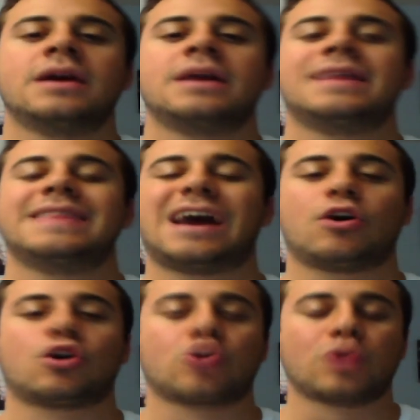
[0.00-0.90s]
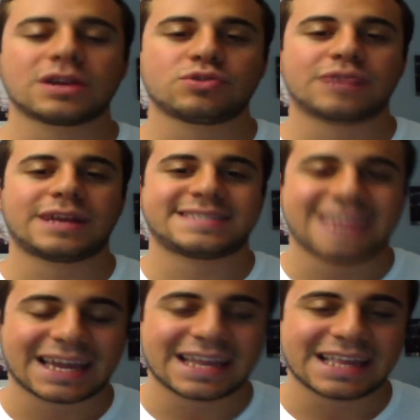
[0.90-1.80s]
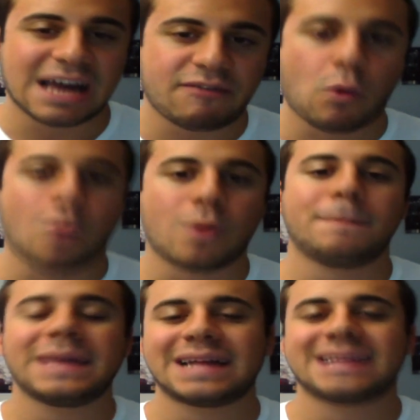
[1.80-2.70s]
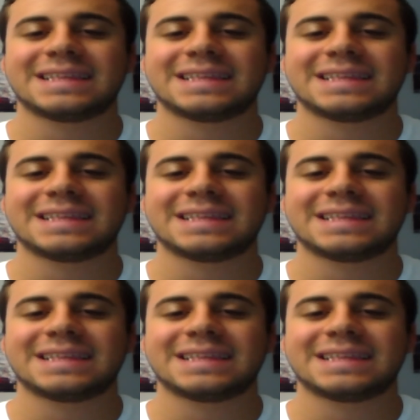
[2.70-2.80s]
Now, going to that second half where Milan